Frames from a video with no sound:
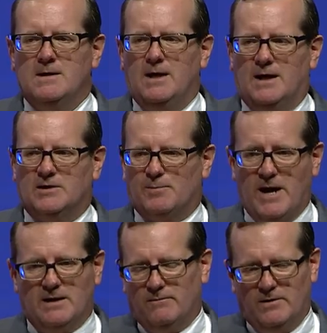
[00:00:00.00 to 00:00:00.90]
And it's
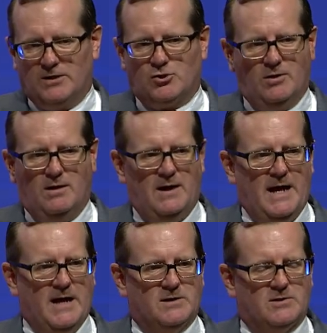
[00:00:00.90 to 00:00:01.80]
my conviction
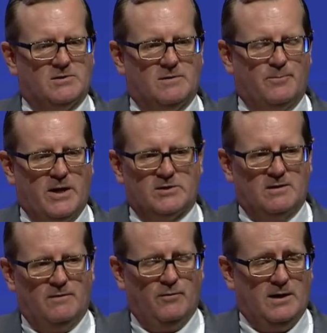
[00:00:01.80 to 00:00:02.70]
as the
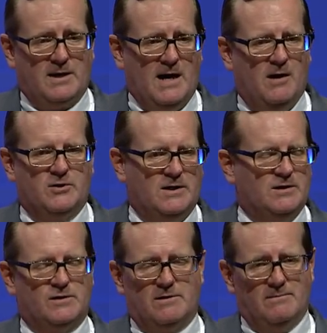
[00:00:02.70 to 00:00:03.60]
president of Wheaton College, it
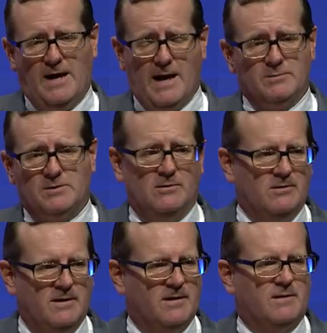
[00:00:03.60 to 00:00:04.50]
is
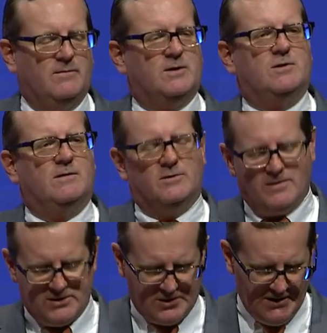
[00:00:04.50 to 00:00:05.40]
absolutely the conviction of the
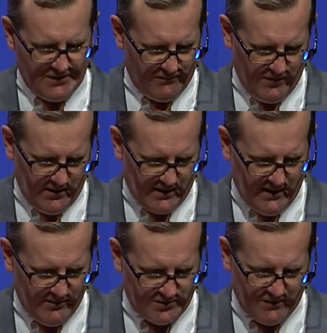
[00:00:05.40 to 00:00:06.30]
trustees of Wheaton
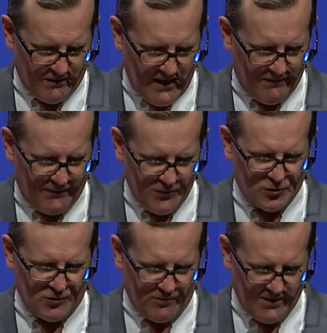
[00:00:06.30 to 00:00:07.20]
College that that
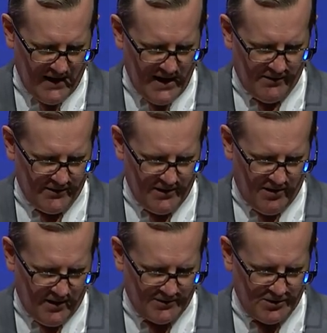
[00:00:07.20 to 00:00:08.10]
future reality
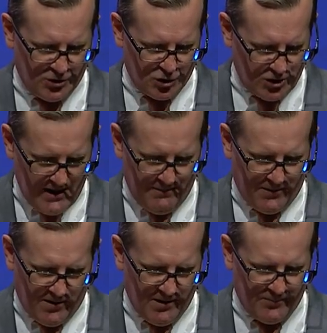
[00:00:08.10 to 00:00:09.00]
ought to
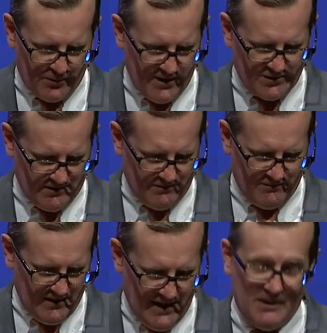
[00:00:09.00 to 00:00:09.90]
shape our present
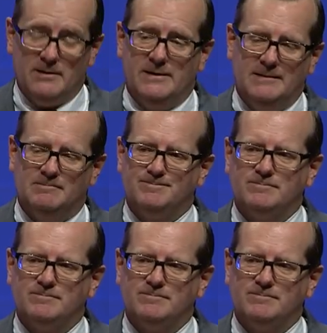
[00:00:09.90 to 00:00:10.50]
reality.